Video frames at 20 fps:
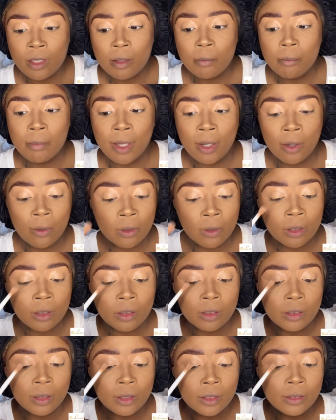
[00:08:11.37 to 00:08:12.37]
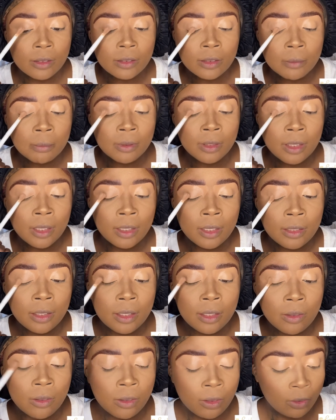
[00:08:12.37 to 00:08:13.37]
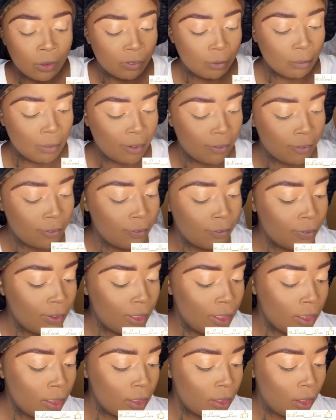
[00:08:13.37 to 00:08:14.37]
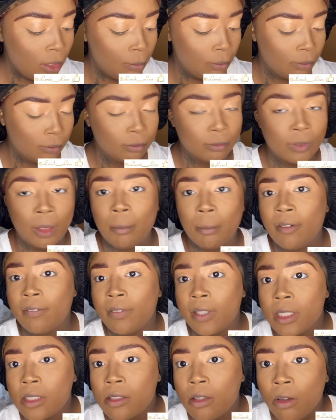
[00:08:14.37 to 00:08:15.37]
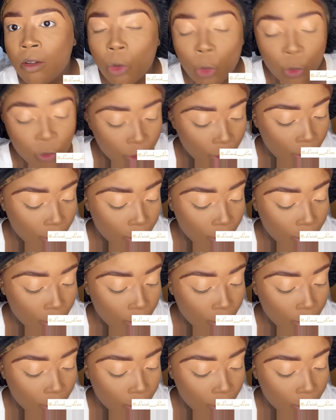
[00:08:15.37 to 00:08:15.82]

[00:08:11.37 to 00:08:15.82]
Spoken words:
powder and just apply that all over my face. Not my face, all over